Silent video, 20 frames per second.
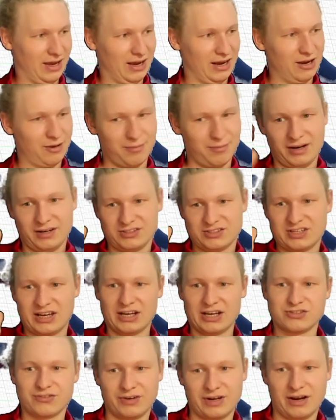and I made a
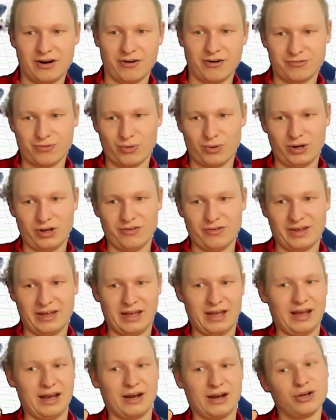sketch of an aerofoil over
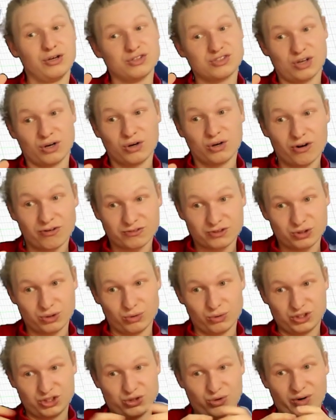here, and I used the loft tool
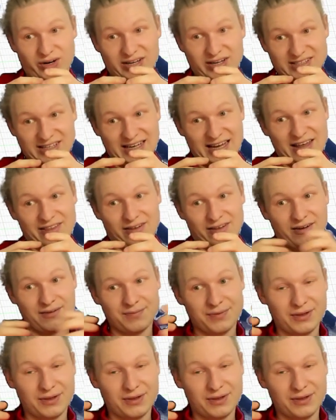to join it together.